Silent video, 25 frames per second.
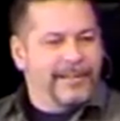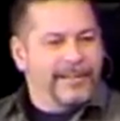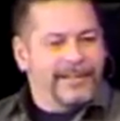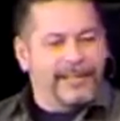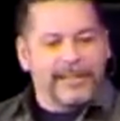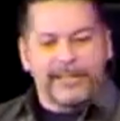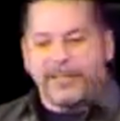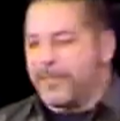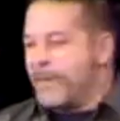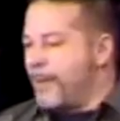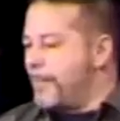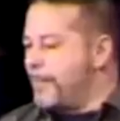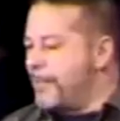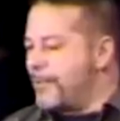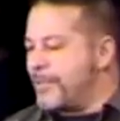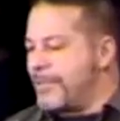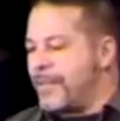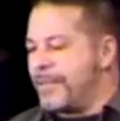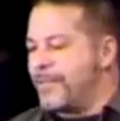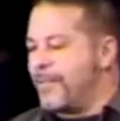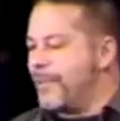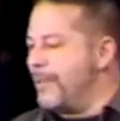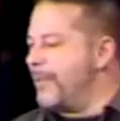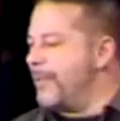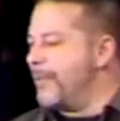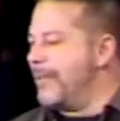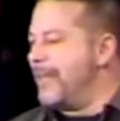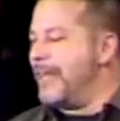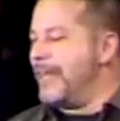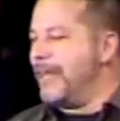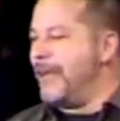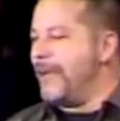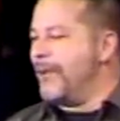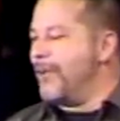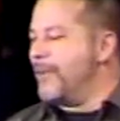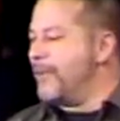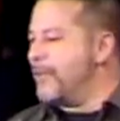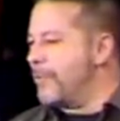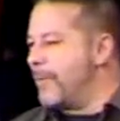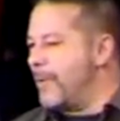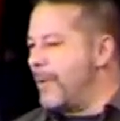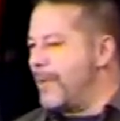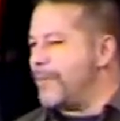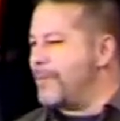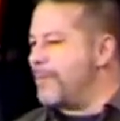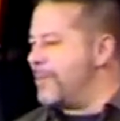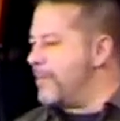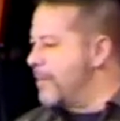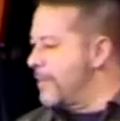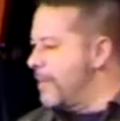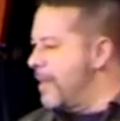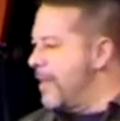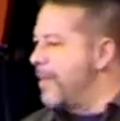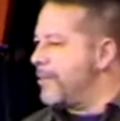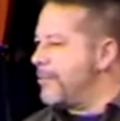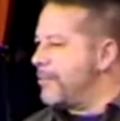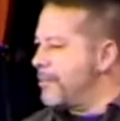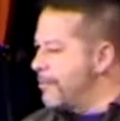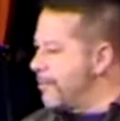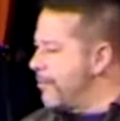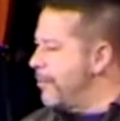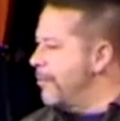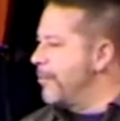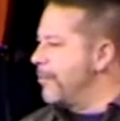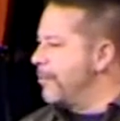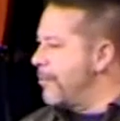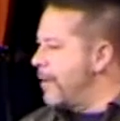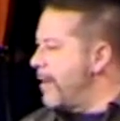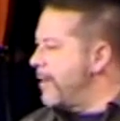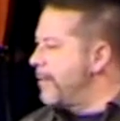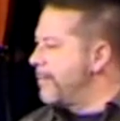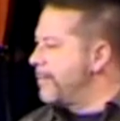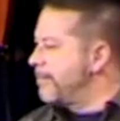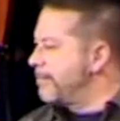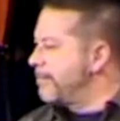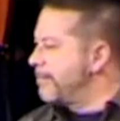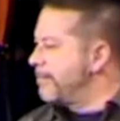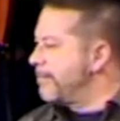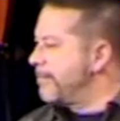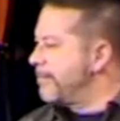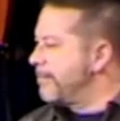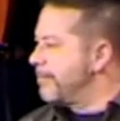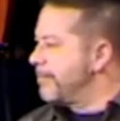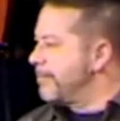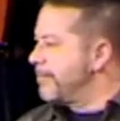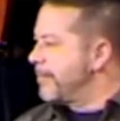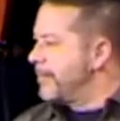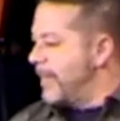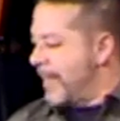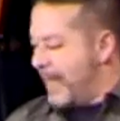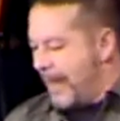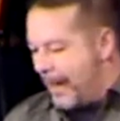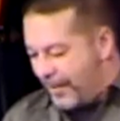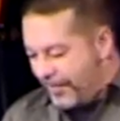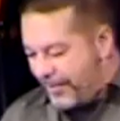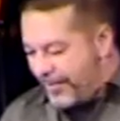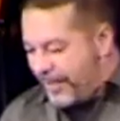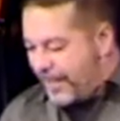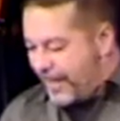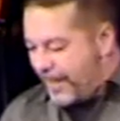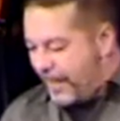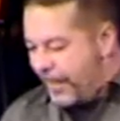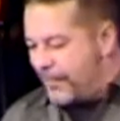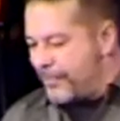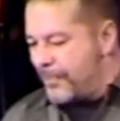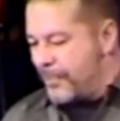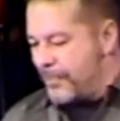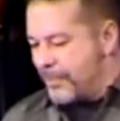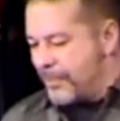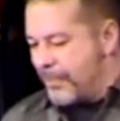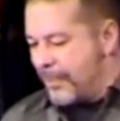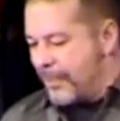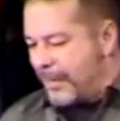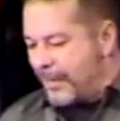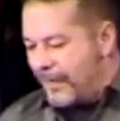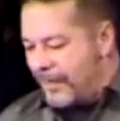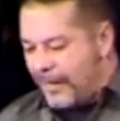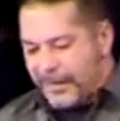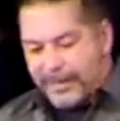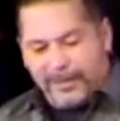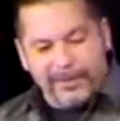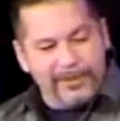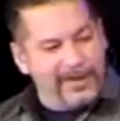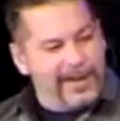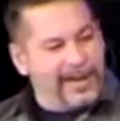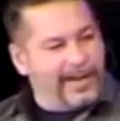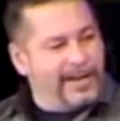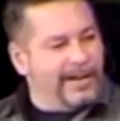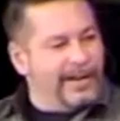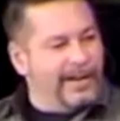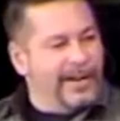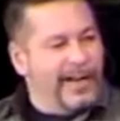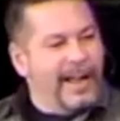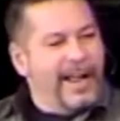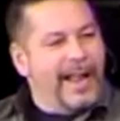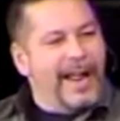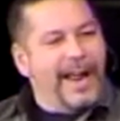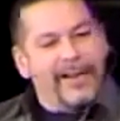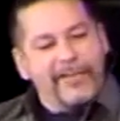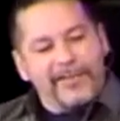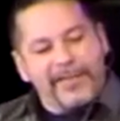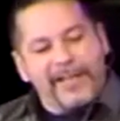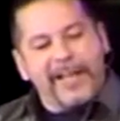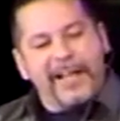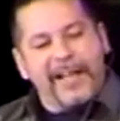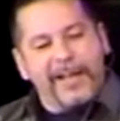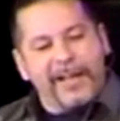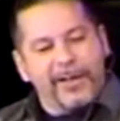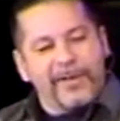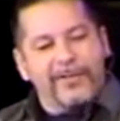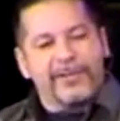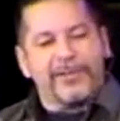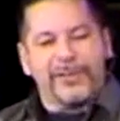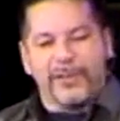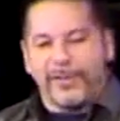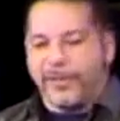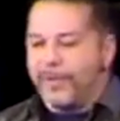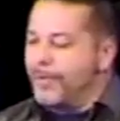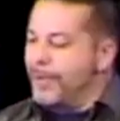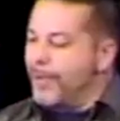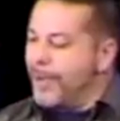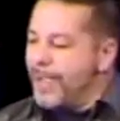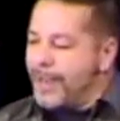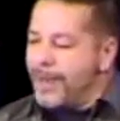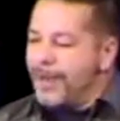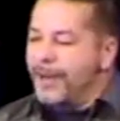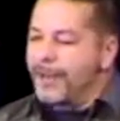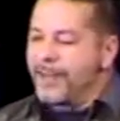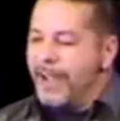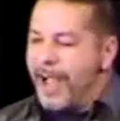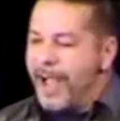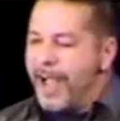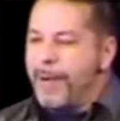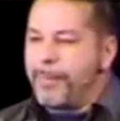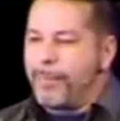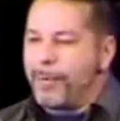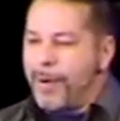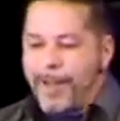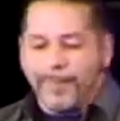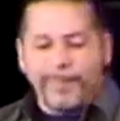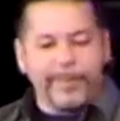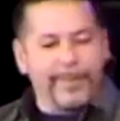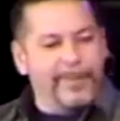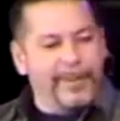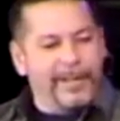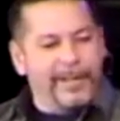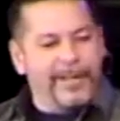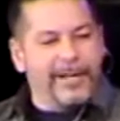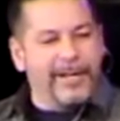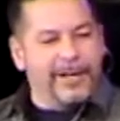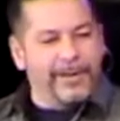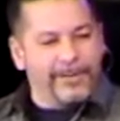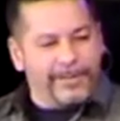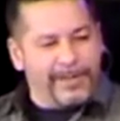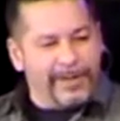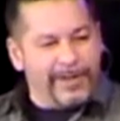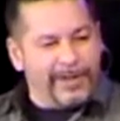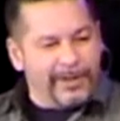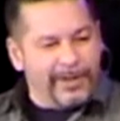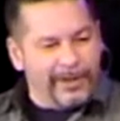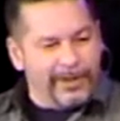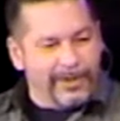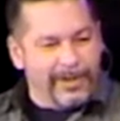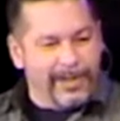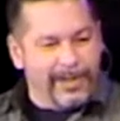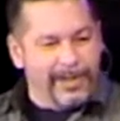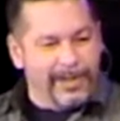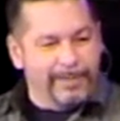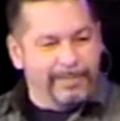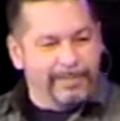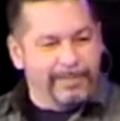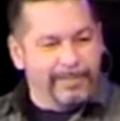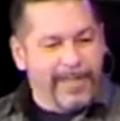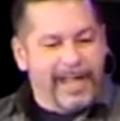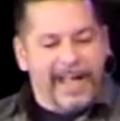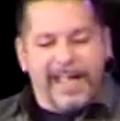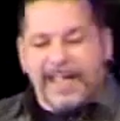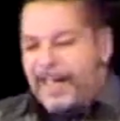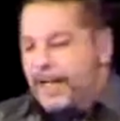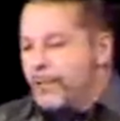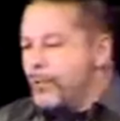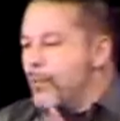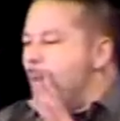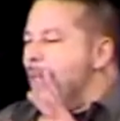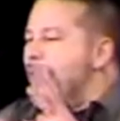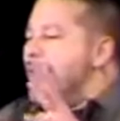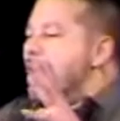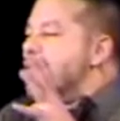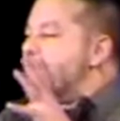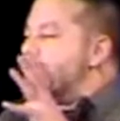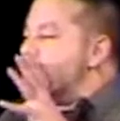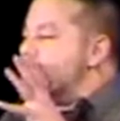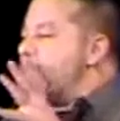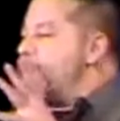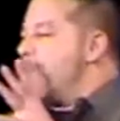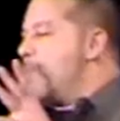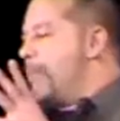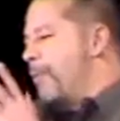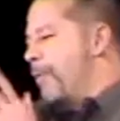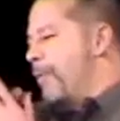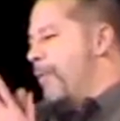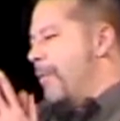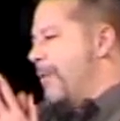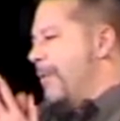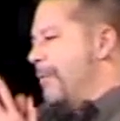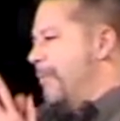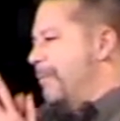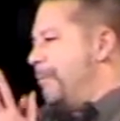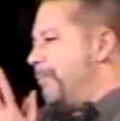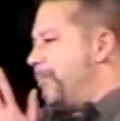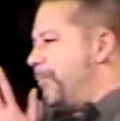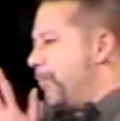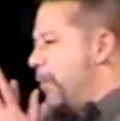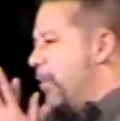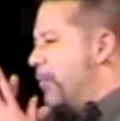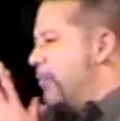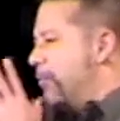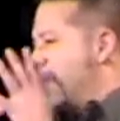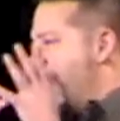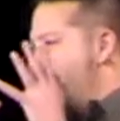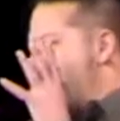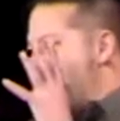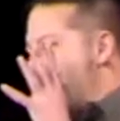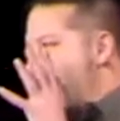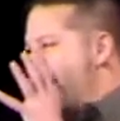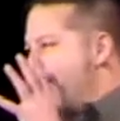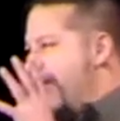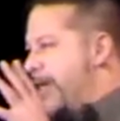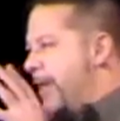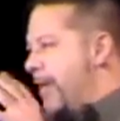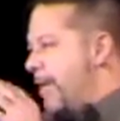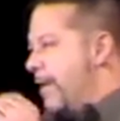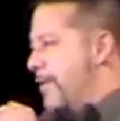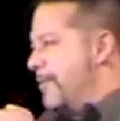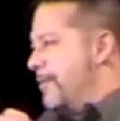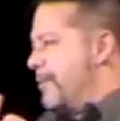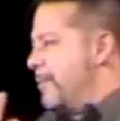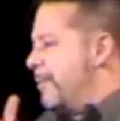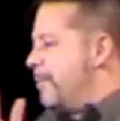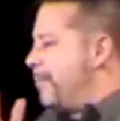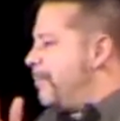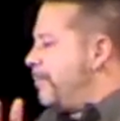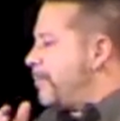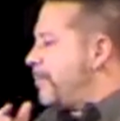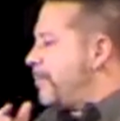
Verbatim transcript: See, Scripture says the only thing you can trust is God's truth, right? Everything else is going to let you down. Everything else, you, you got a high probability of failure in. That's why it's so important, those of you who have kids.